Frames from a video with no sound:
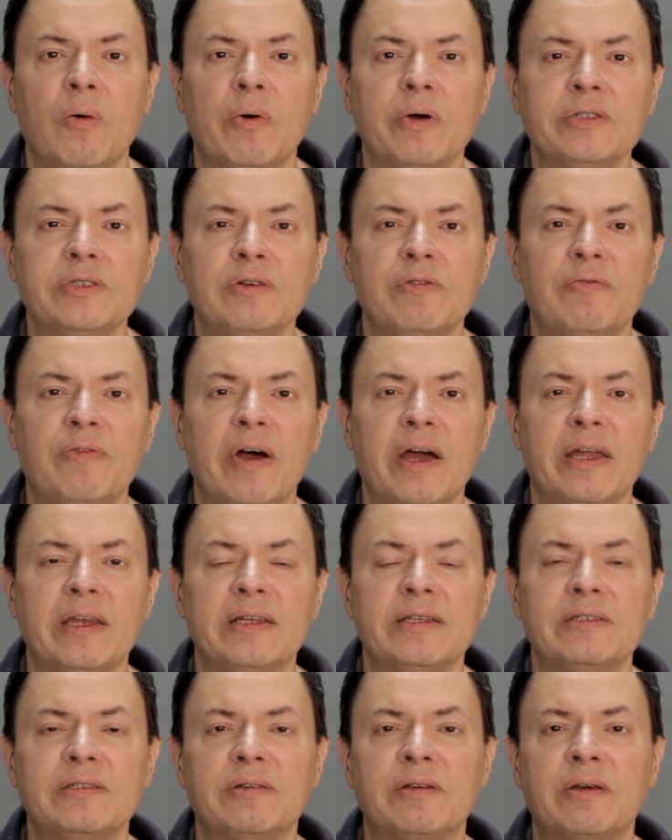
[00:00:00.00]
What you'll find
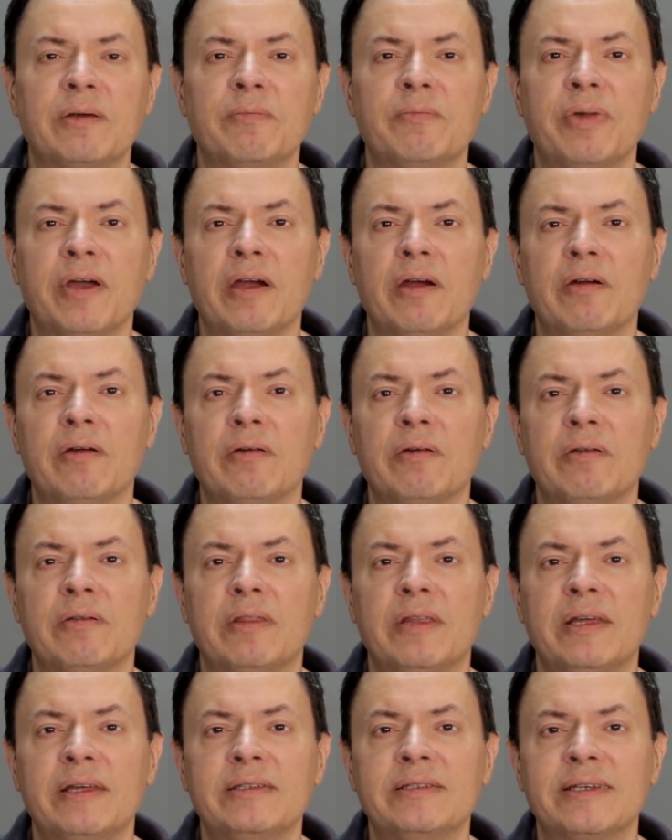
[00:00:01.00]
is you compare
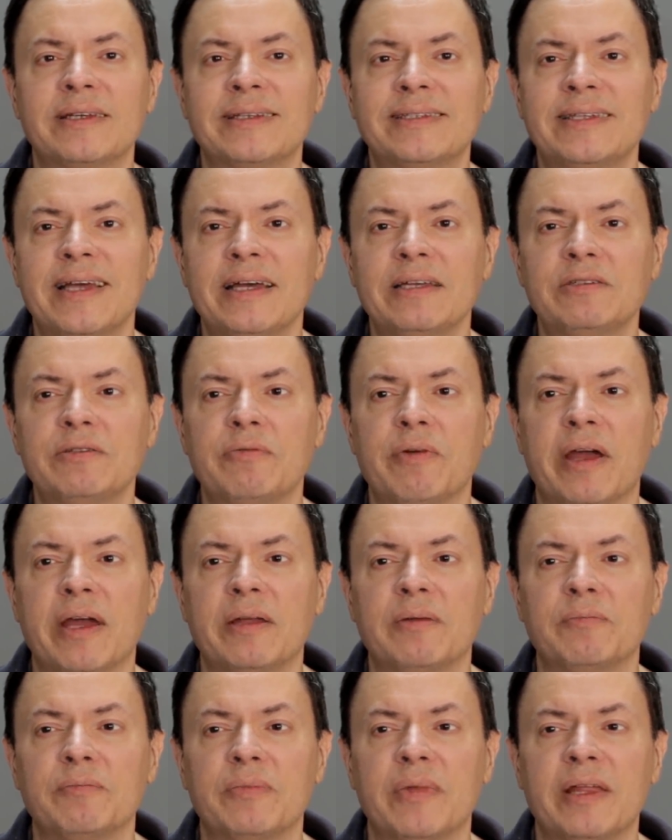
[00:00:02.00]
the success
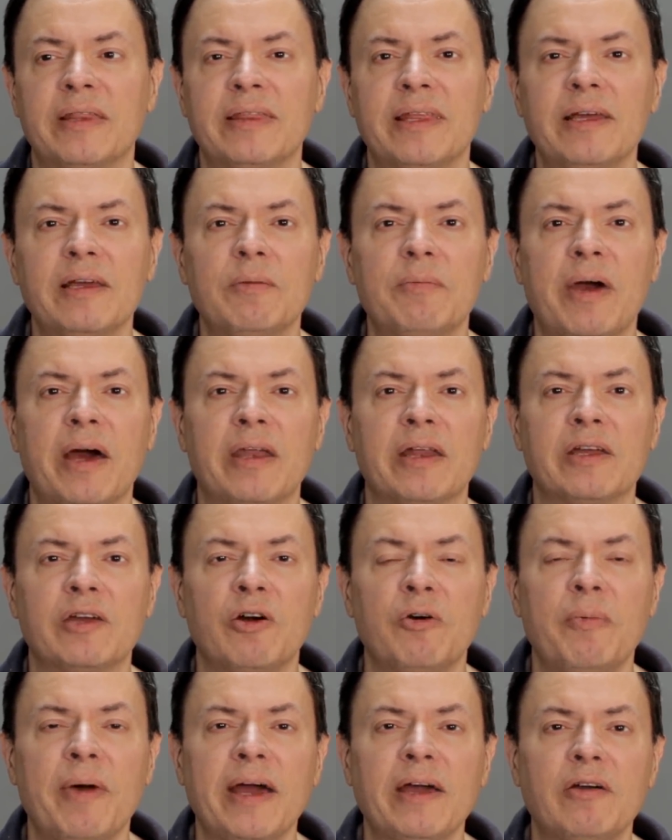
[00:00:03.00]
rate, and think about it,
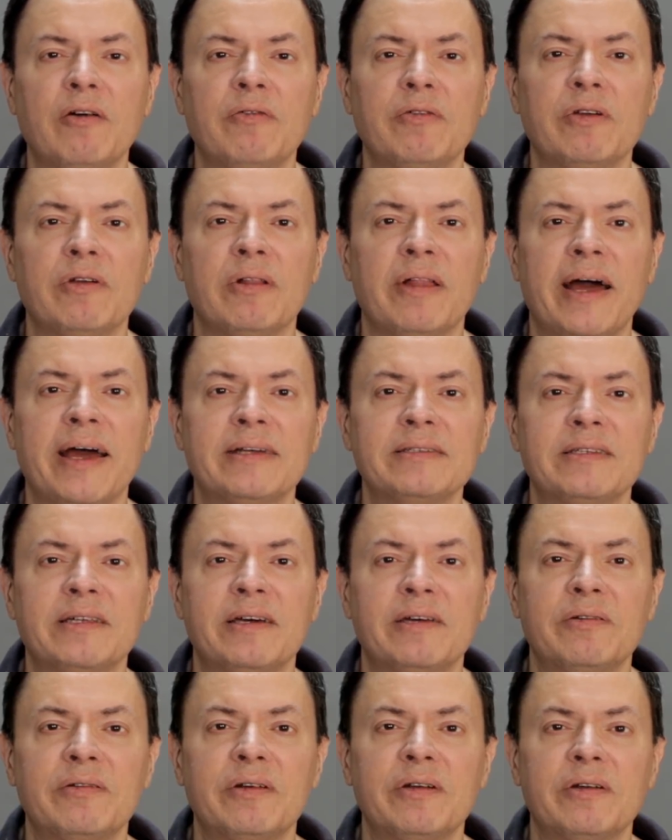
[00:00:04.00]
go back over your last
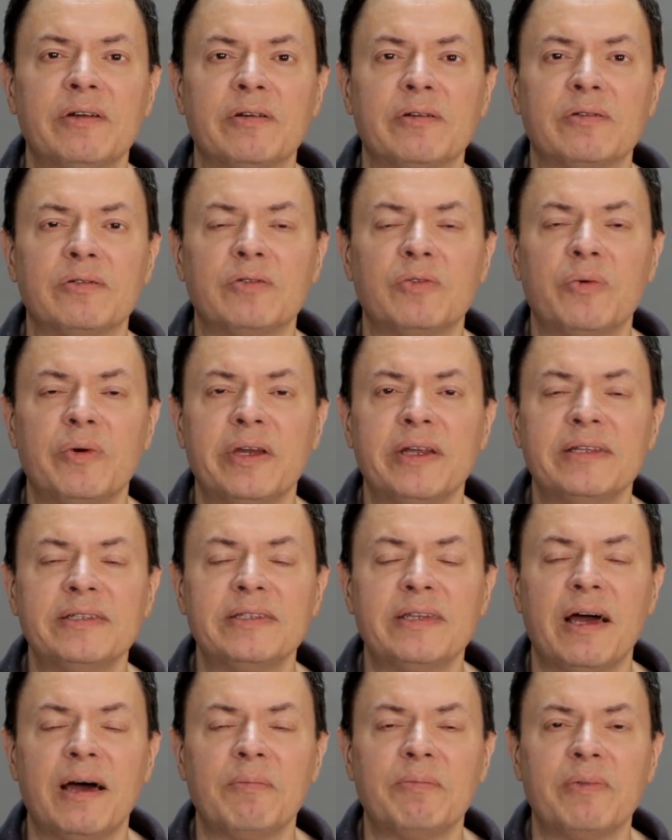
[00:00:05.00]
100 or 20
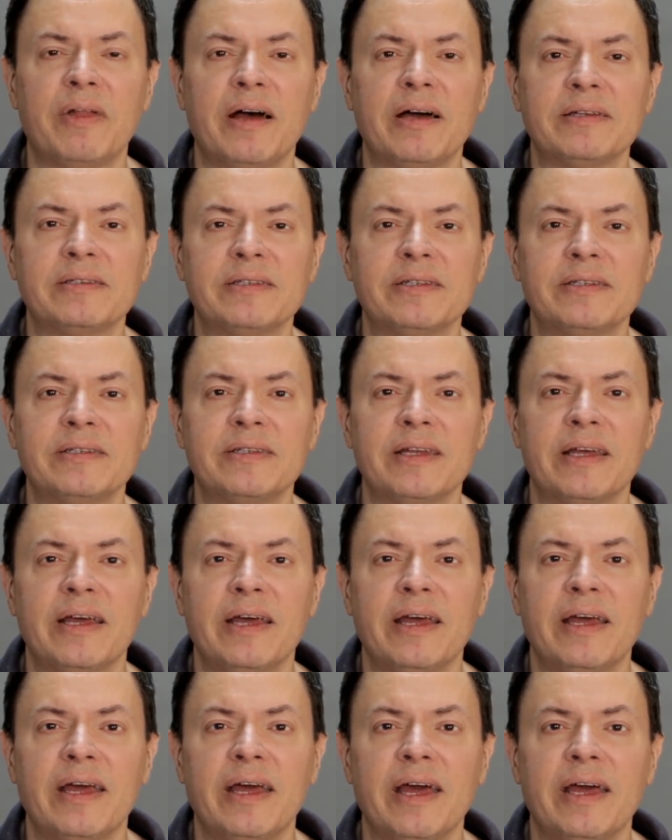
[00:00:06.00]
stop losses,
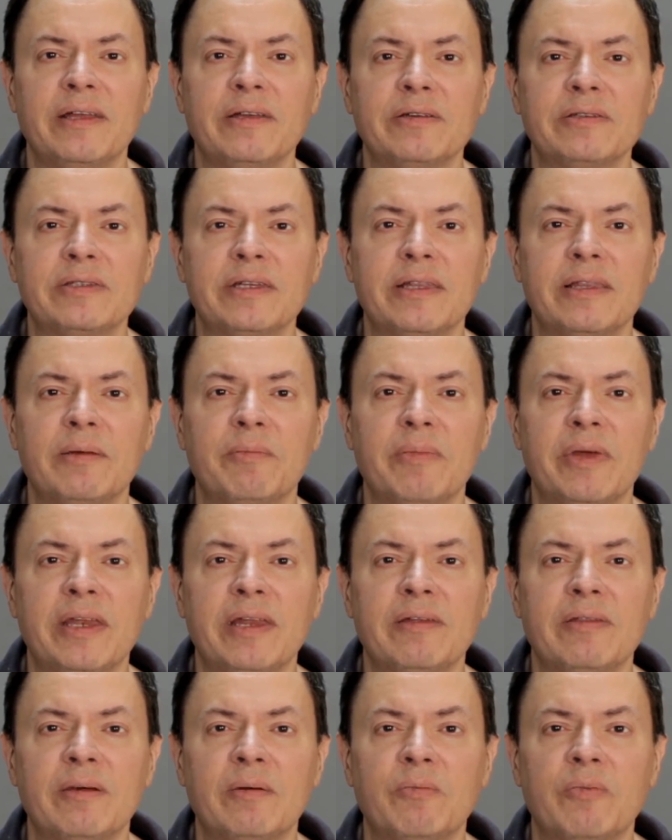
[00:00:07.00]
and you'll see that
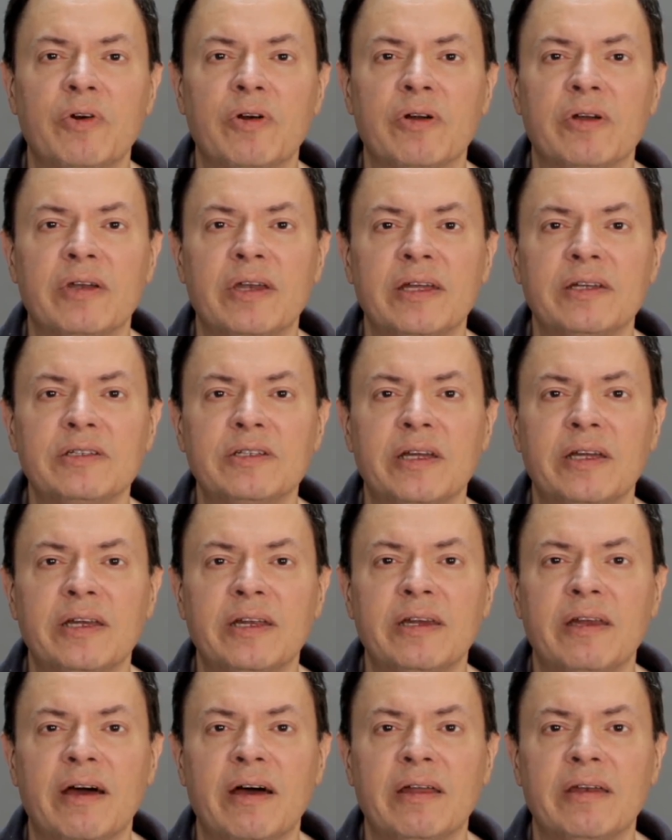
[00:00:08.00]
many of them were
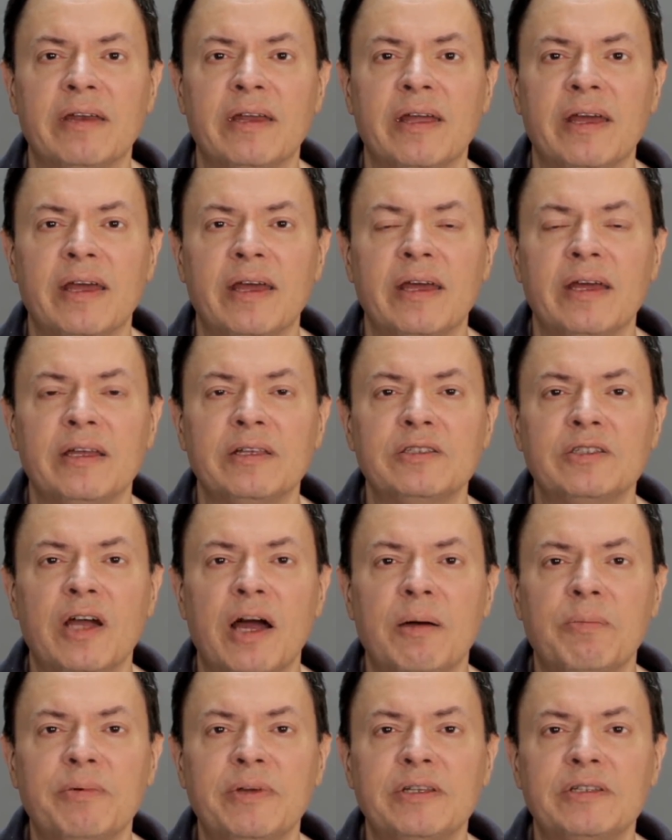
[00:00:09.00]
initiated on
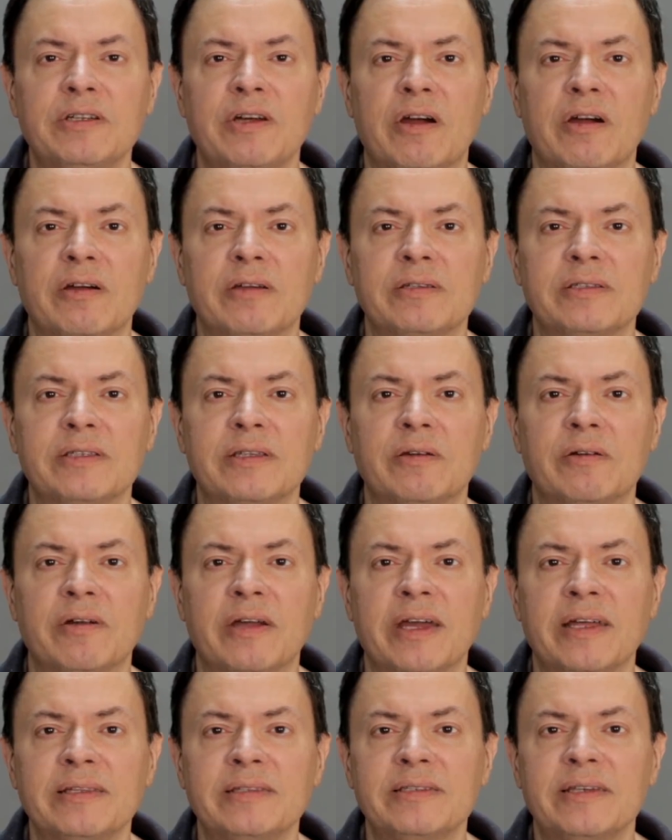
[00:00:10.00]
choppy charts that are
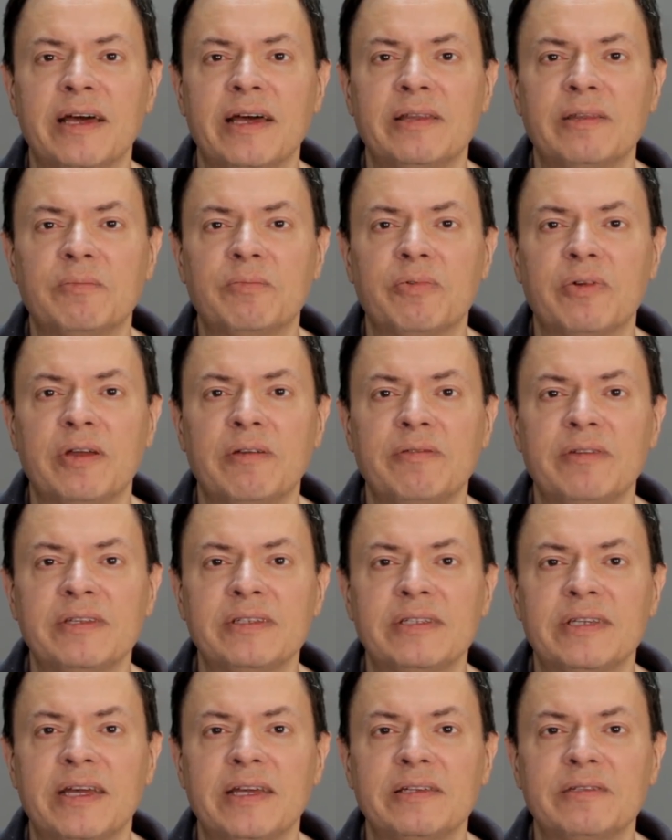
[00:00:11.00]
inside the
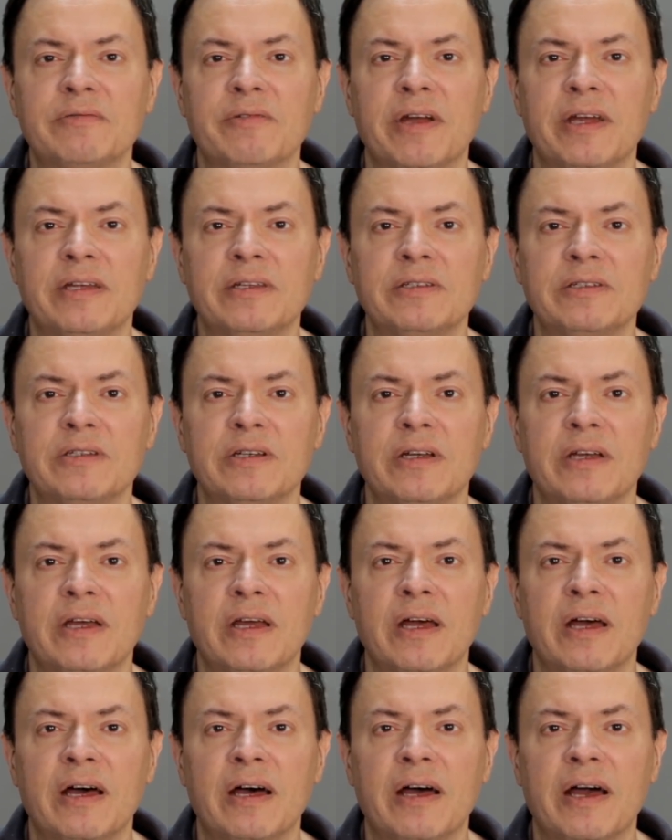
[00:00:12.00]
previous day's range,
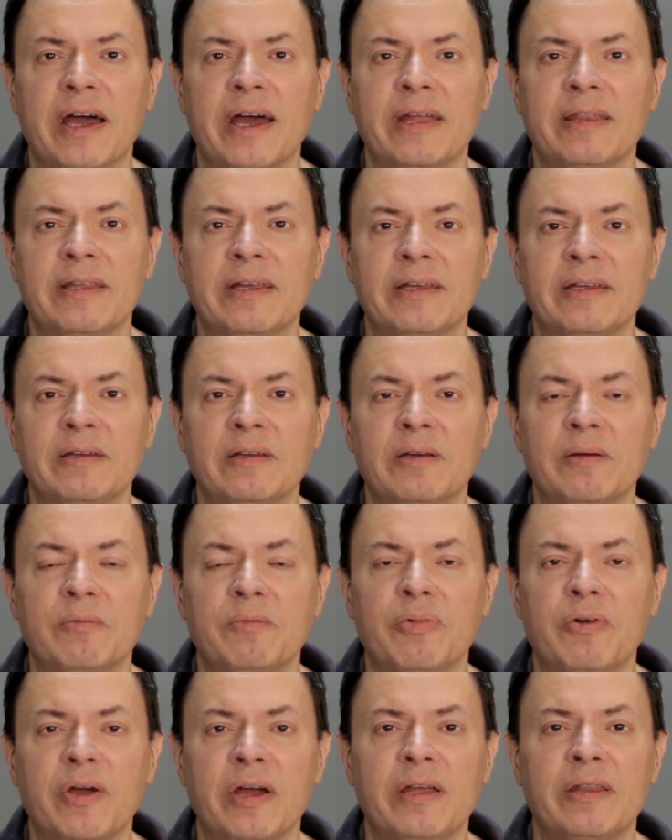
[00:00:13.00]
and
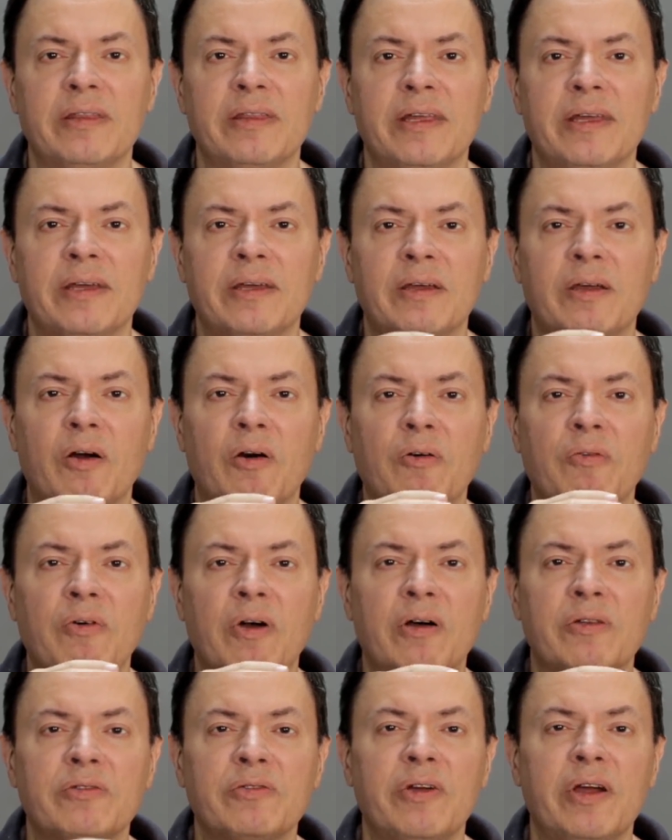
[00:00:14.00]
the
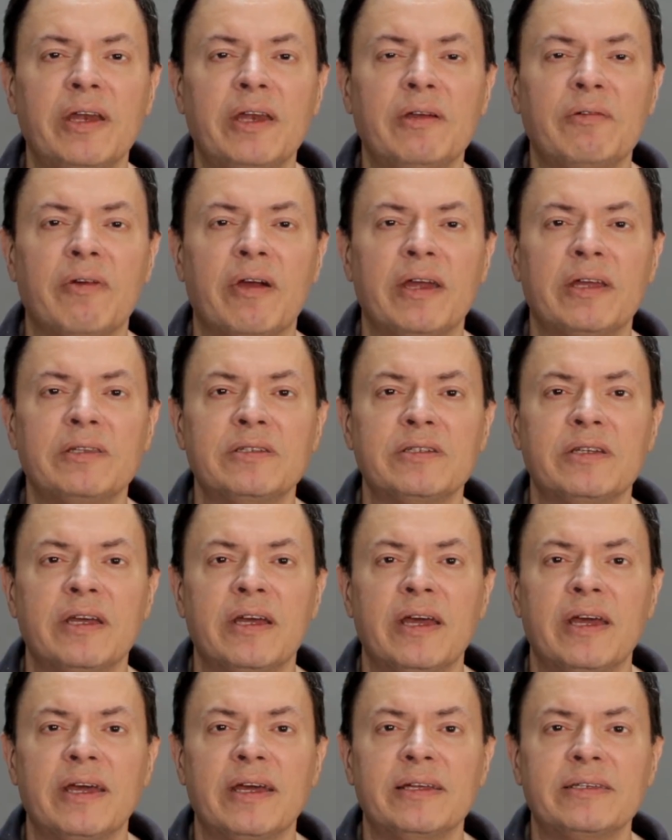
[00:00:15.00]
overall trading range
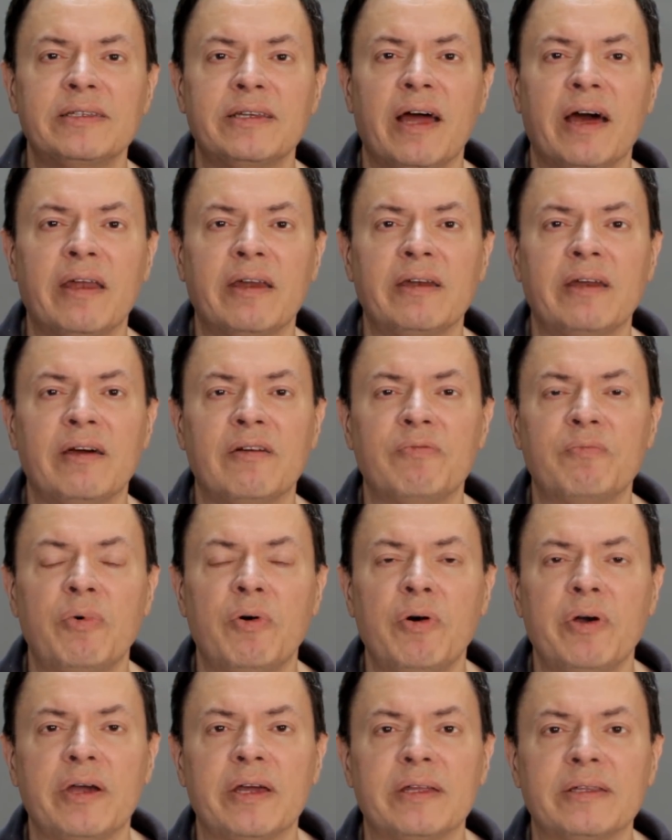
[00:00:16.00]
is not enough
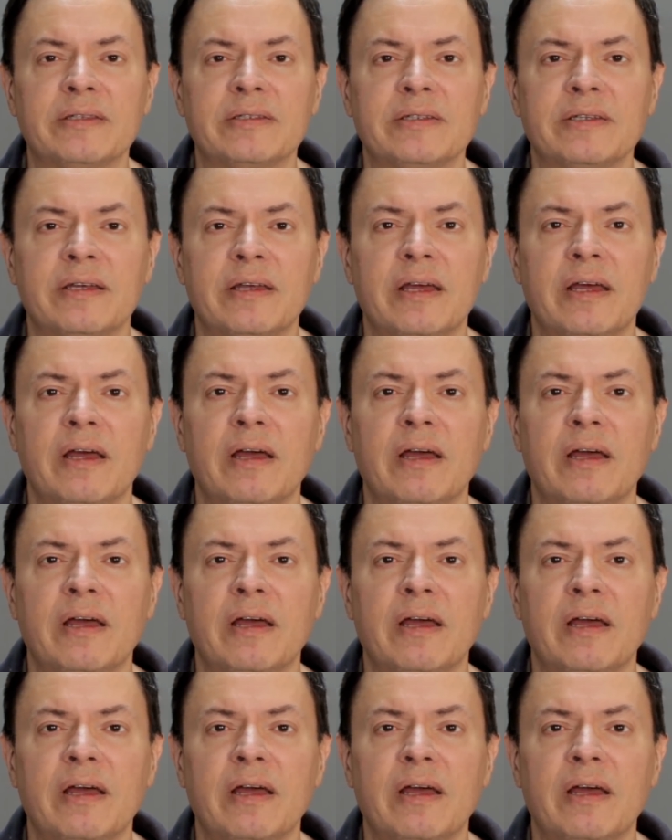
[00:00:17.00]
points.